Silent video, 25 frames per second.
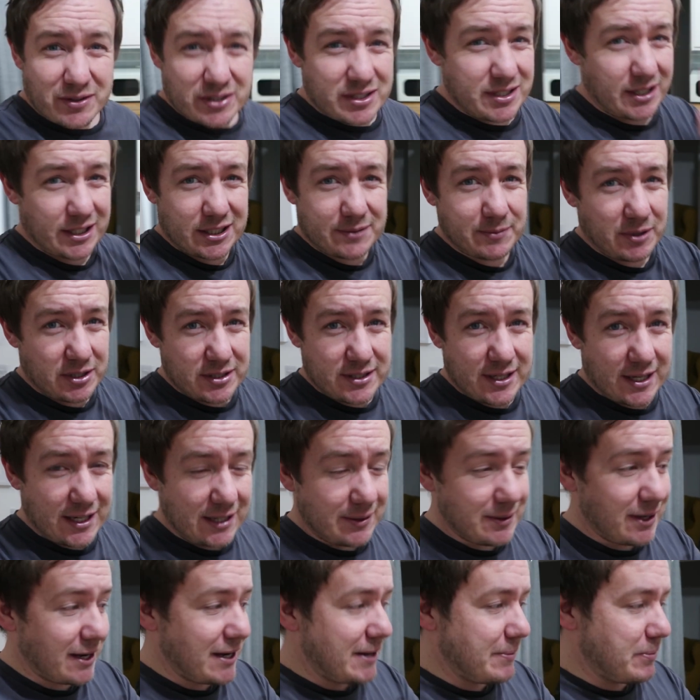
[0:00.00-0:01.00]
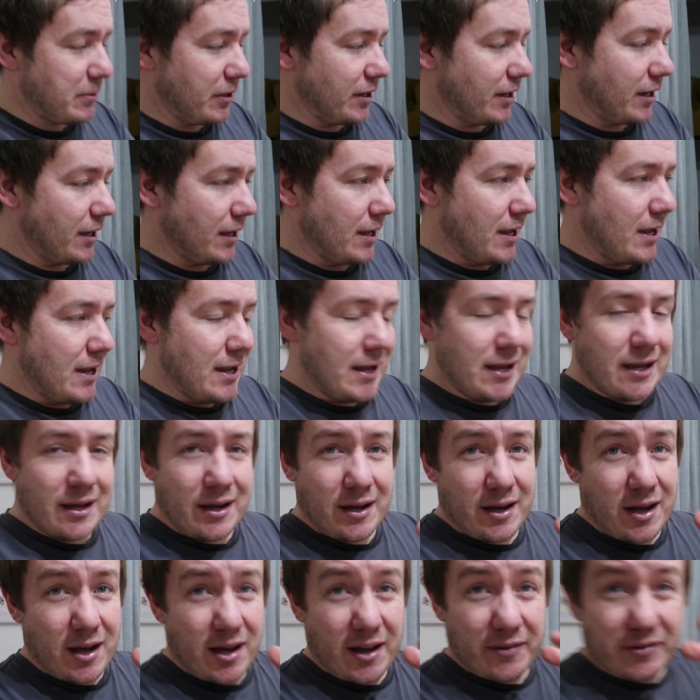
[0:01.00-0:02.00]
every 6 months anyway, but
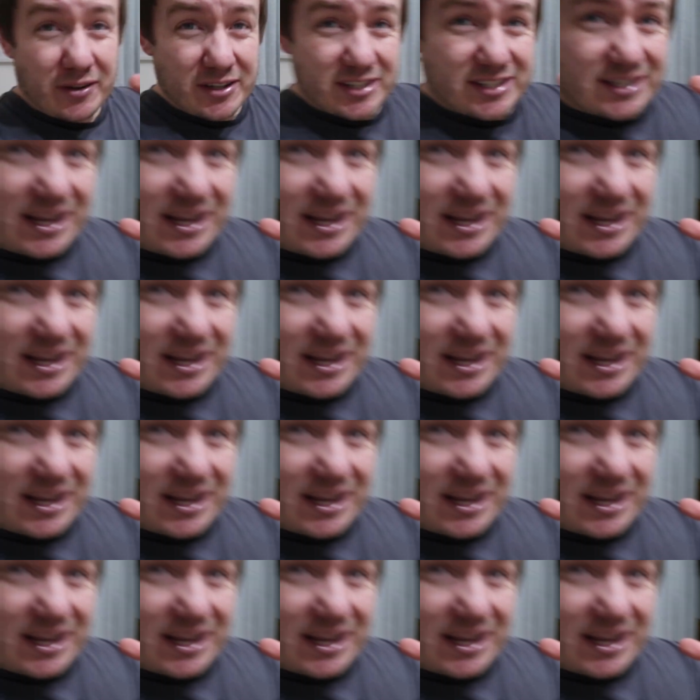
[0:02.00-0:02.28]
if I